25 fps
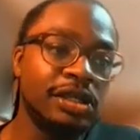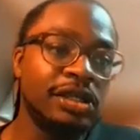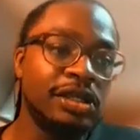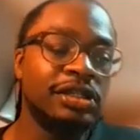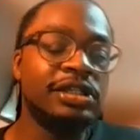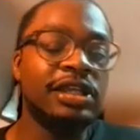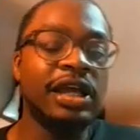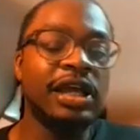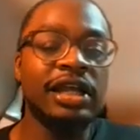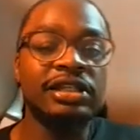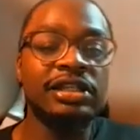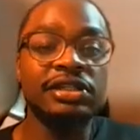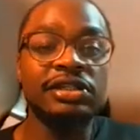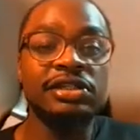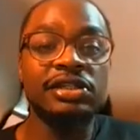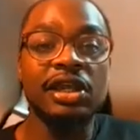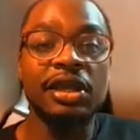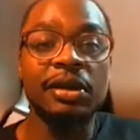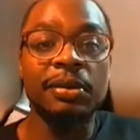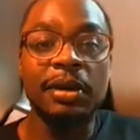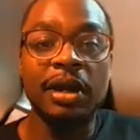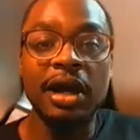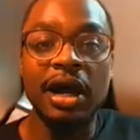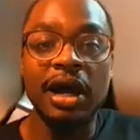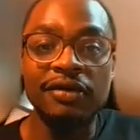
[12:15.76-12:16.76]
that's the
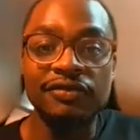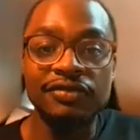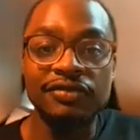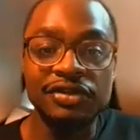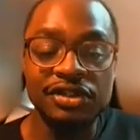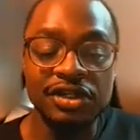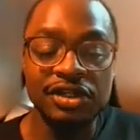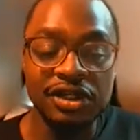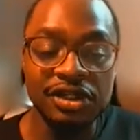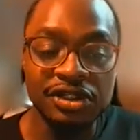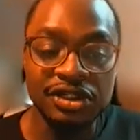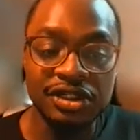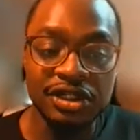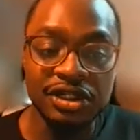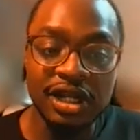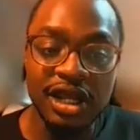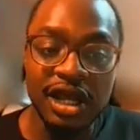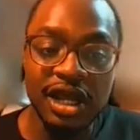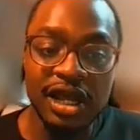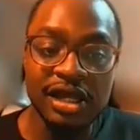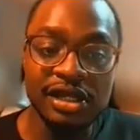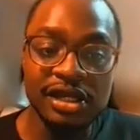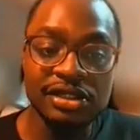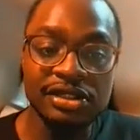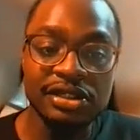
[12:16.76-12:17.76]
same conversation
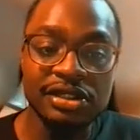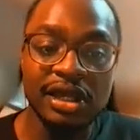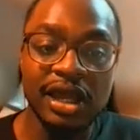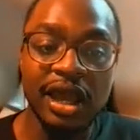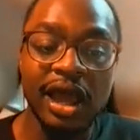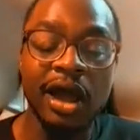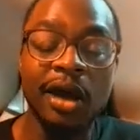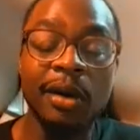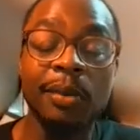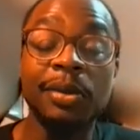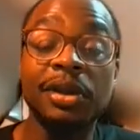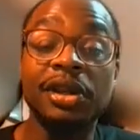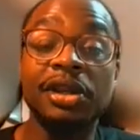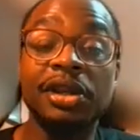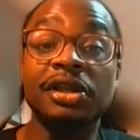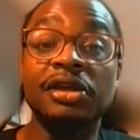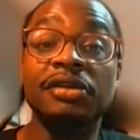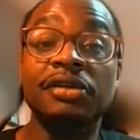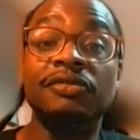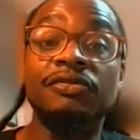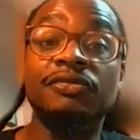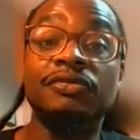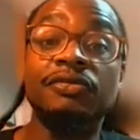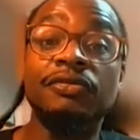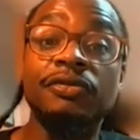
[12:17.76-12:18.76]
as how many
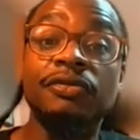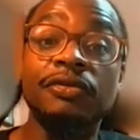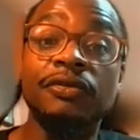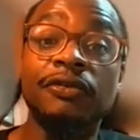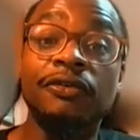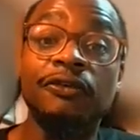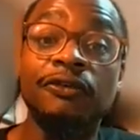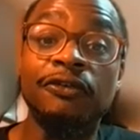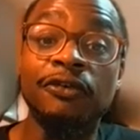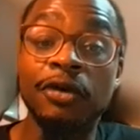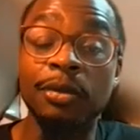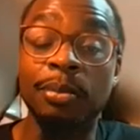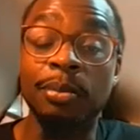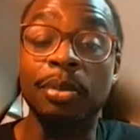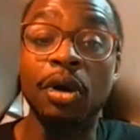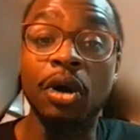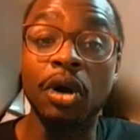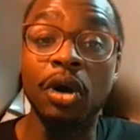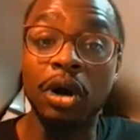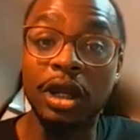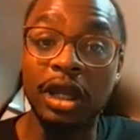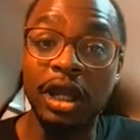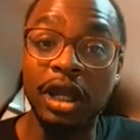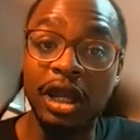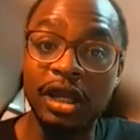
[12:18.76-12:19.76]

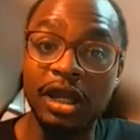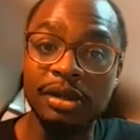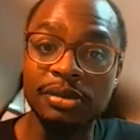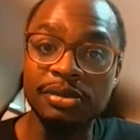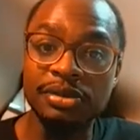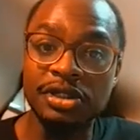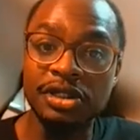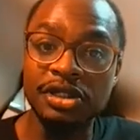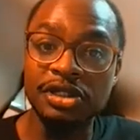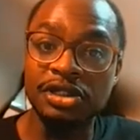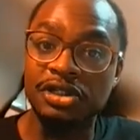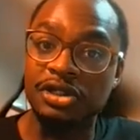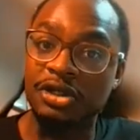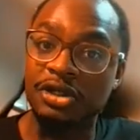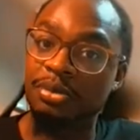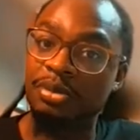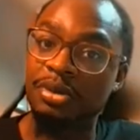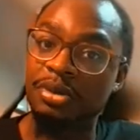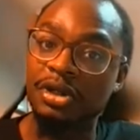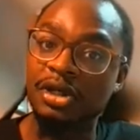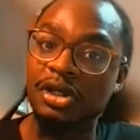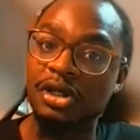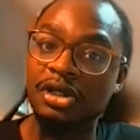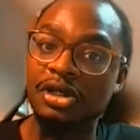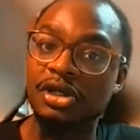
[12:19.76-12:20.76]
football games he should
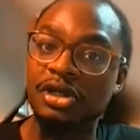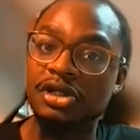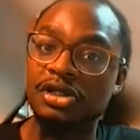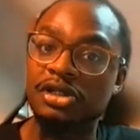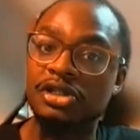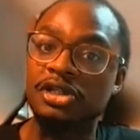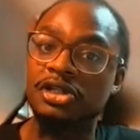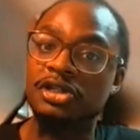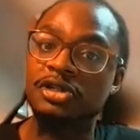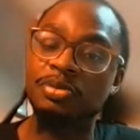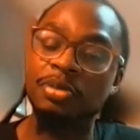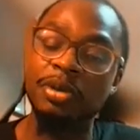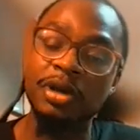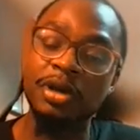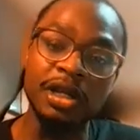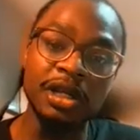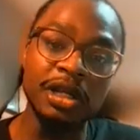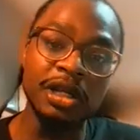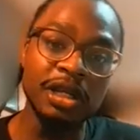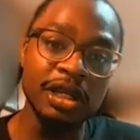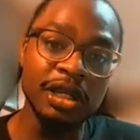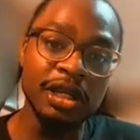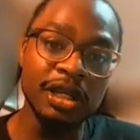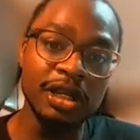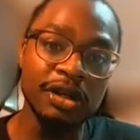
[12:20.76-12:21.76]
be
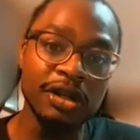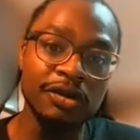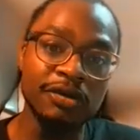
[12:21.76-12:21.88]
suspended.